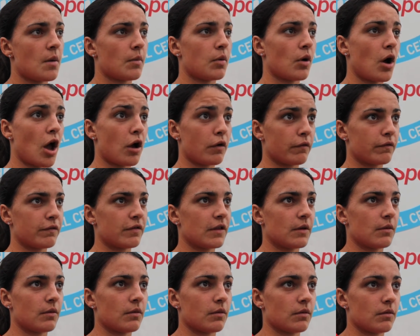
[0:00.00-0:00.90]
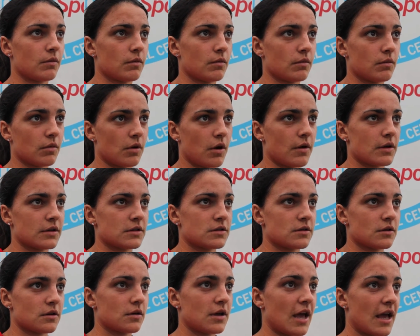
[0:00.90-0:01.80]
But hopefully we're going
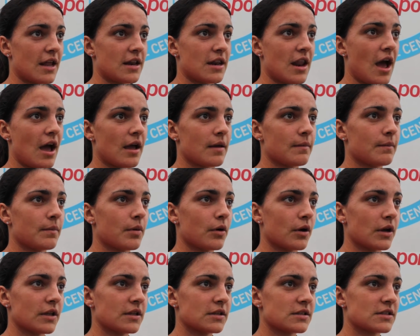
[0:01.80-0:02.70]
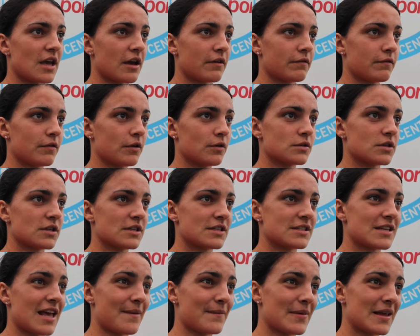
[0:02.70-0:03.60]
to get 9 points, get through to the
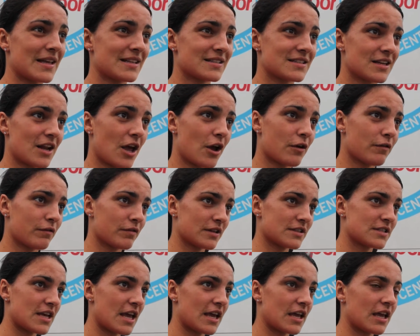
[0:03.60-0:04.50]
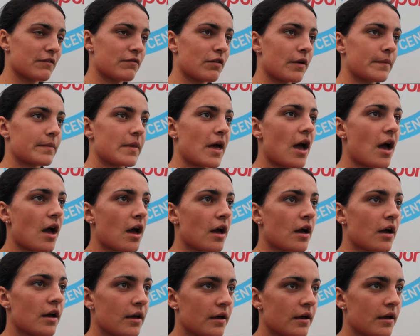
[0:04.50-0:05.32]
semis and hopefully take it from there.